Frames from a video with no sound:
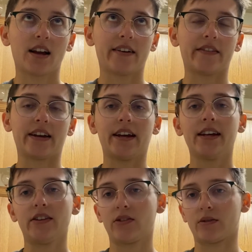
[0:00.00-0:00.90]
of a
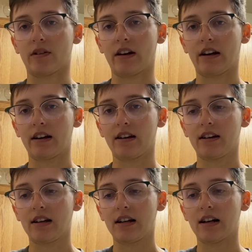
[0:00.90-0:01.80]
history
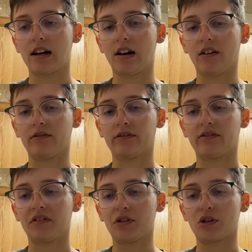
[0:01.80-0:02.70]
of
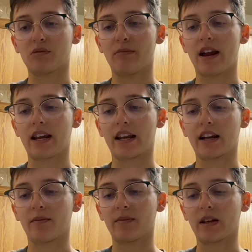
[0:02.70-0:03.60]
just making
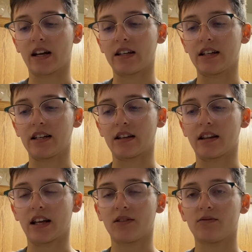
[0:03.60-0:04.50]
up the idea
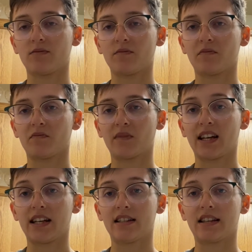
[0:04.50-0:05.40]
that
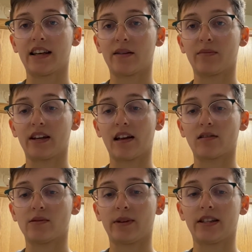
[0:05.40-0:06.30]
kids can't be
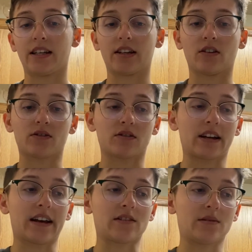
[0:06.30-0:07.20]
LGBT, and also
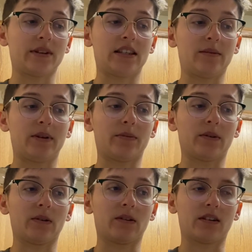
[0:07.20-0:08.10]
that LGBT
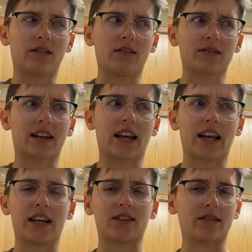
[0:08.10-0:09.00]
people, adults, can't
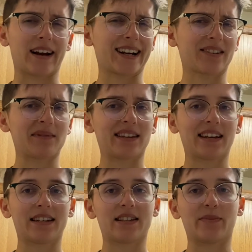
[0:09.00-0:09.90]
interact with
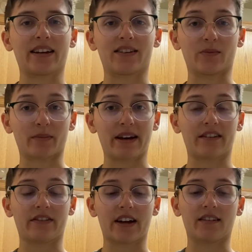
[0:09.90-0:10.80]
kids because we're
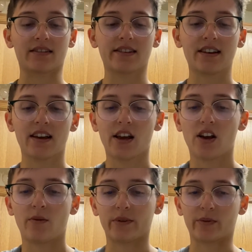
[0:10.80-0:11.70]
pedophiles,
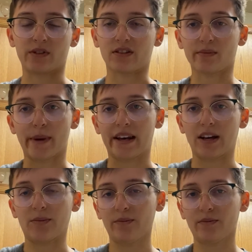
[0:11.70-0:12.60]
which was just made
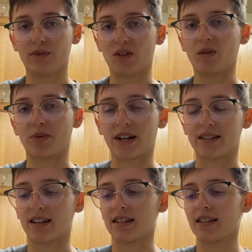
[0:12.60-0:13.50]
up to
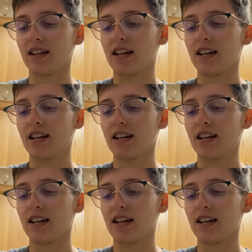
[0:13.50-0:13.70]
oppress us.